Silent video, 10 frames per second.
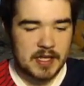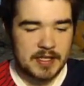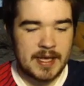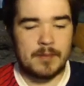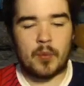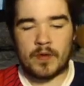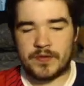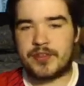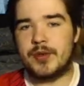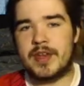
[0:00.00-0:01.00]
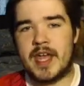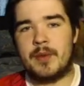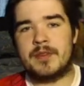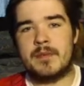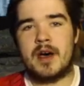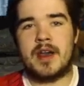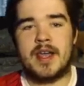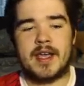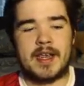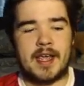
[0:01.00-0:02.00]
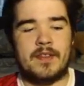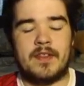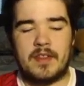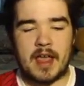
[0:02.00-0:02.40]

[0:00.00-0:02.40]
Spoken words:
Yeah, 1-2 there with Mane again.